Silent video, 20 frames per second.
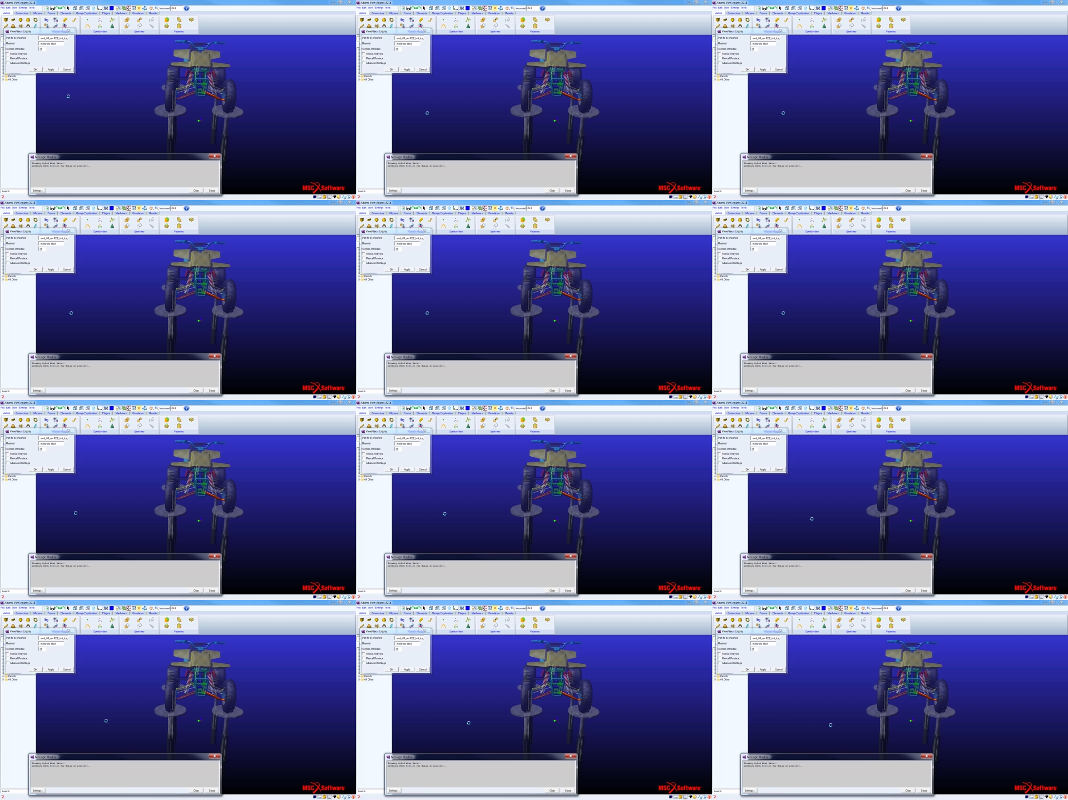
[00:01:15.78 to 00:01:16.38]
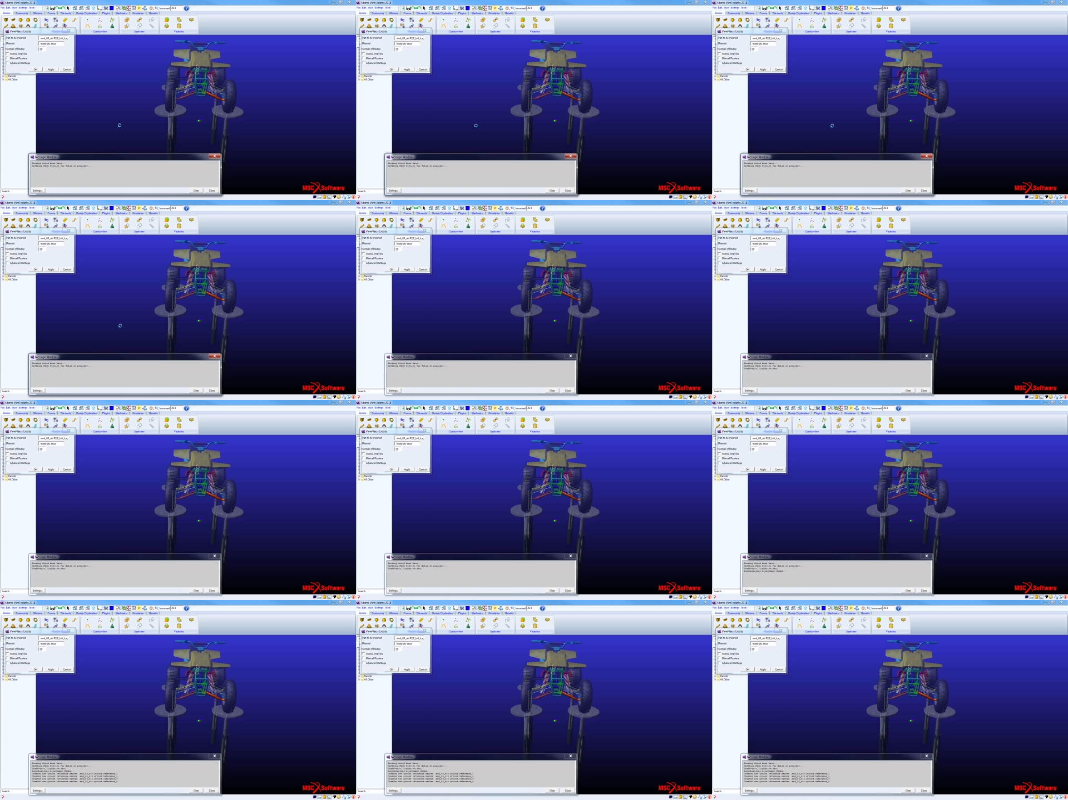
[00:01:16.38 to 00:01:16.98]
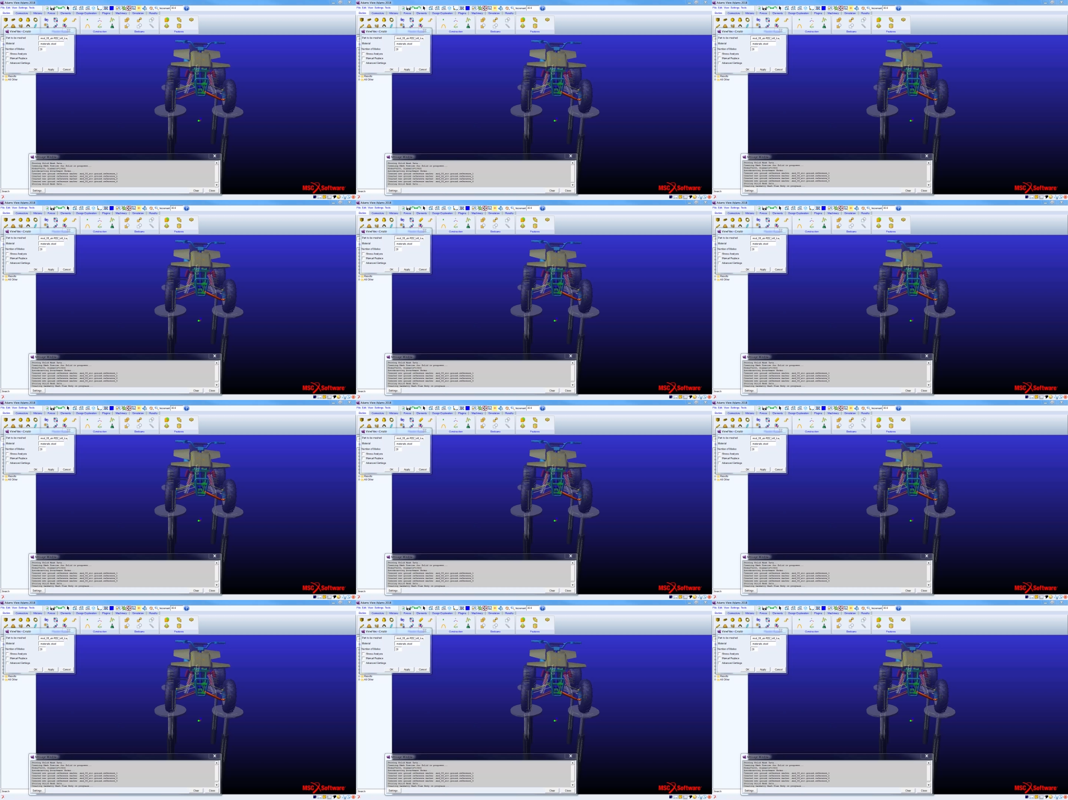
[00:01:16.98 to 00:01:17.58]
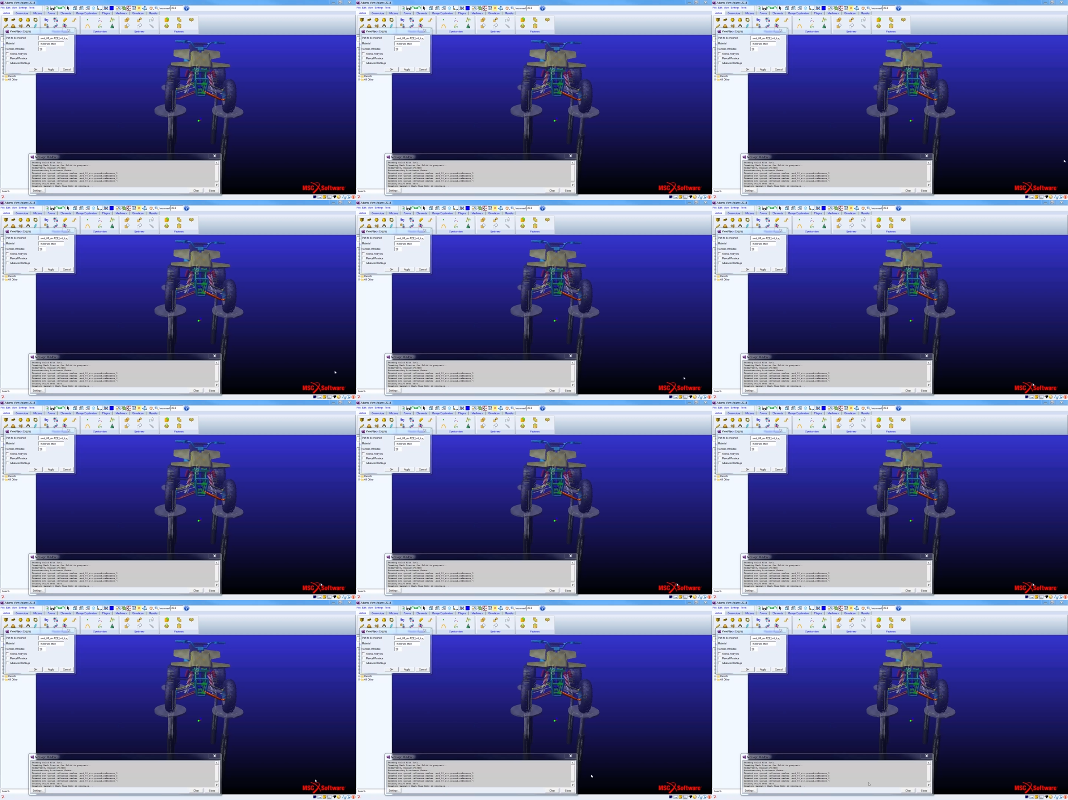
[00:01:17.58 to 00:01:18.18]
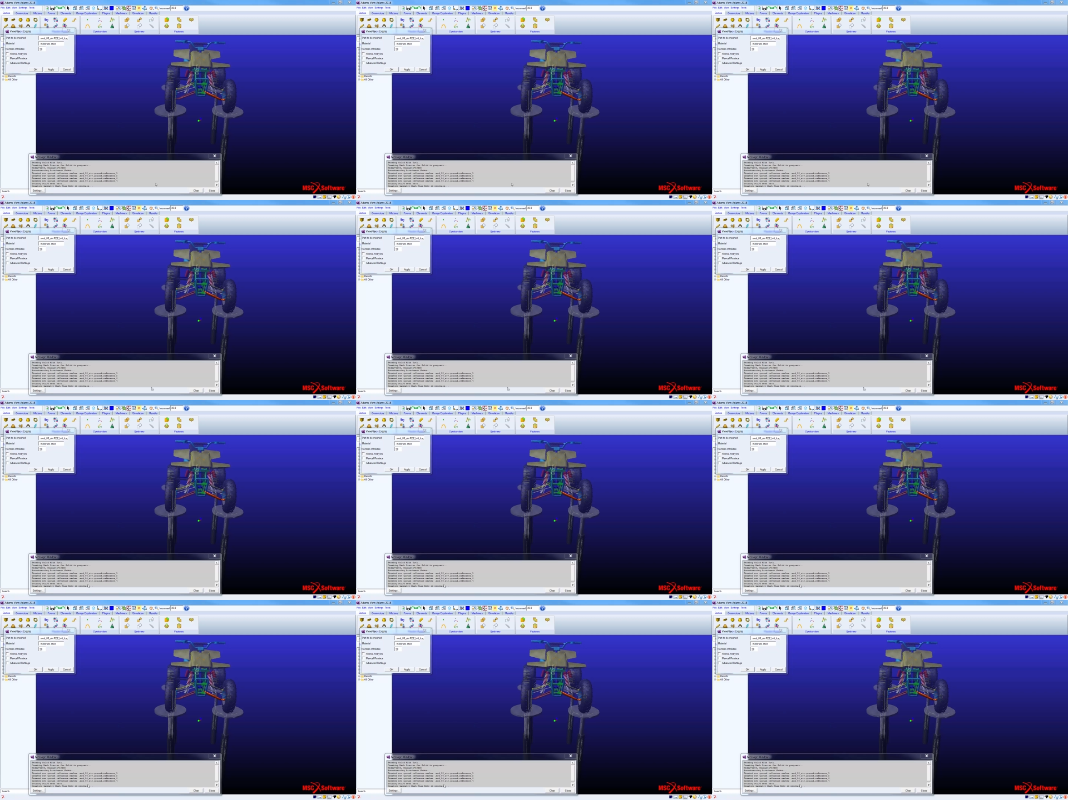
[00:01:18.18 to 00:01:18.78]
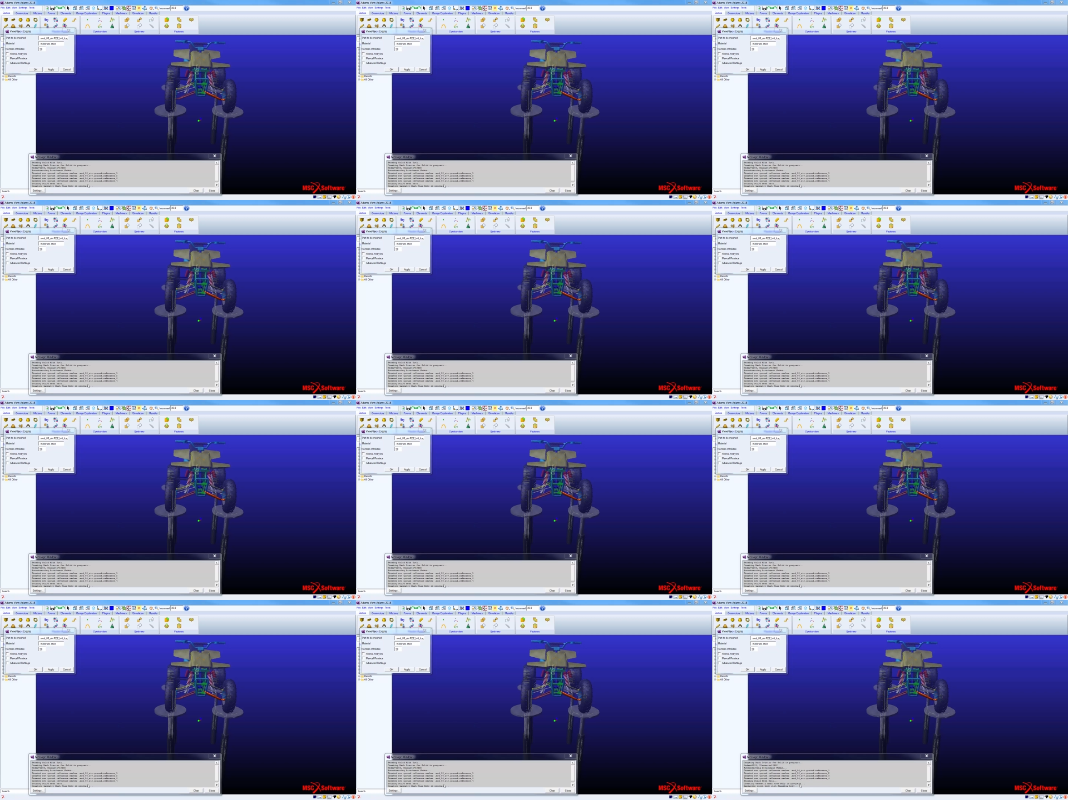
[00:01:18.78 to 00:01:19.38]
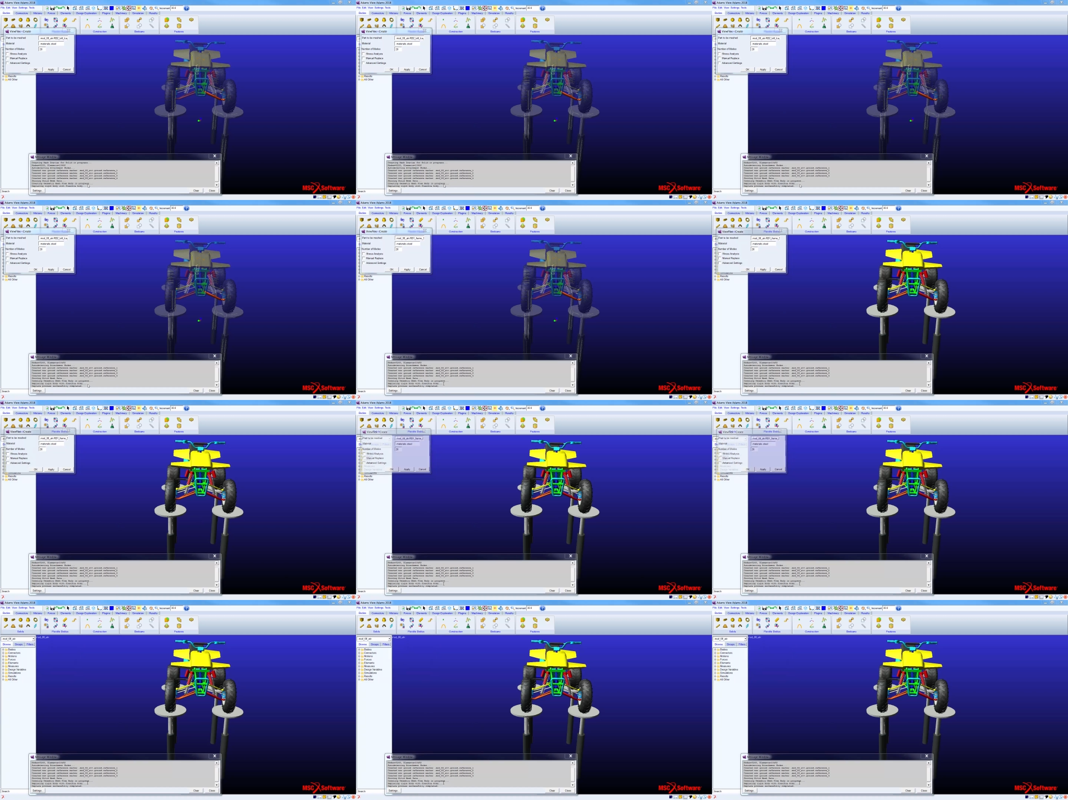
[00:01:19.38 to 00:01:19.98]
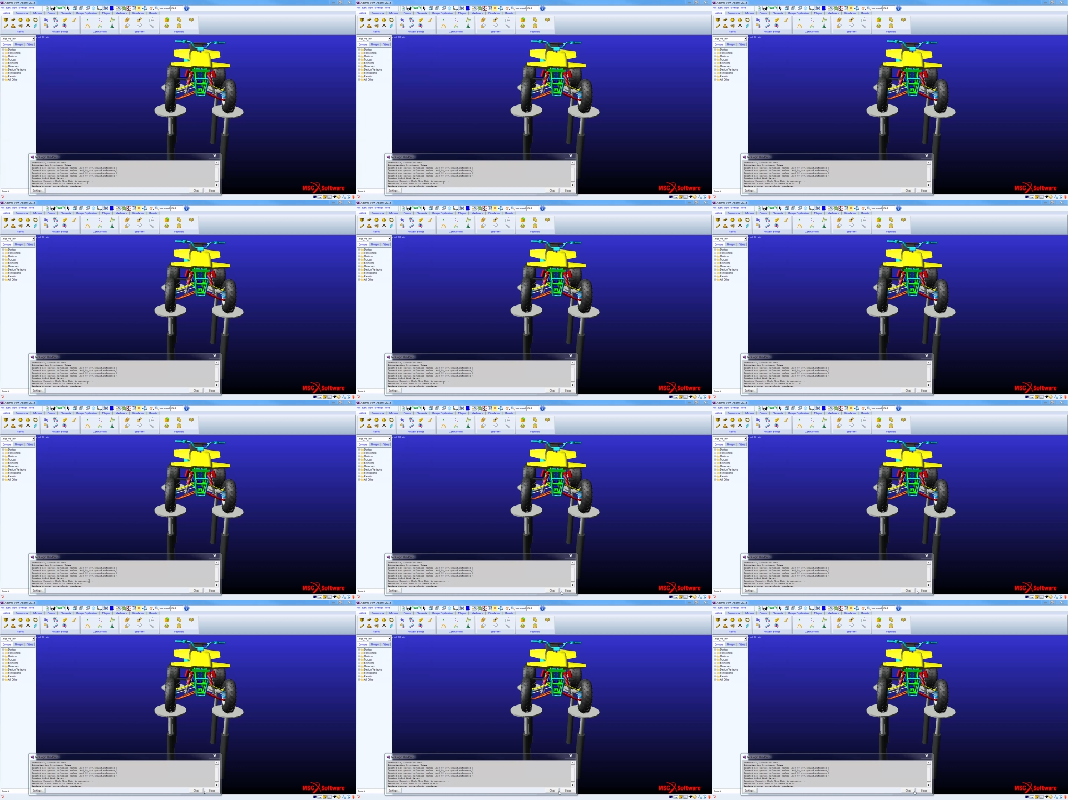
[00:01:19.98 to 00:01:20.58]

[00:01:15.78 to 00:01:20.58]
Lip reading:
(no speaker visible)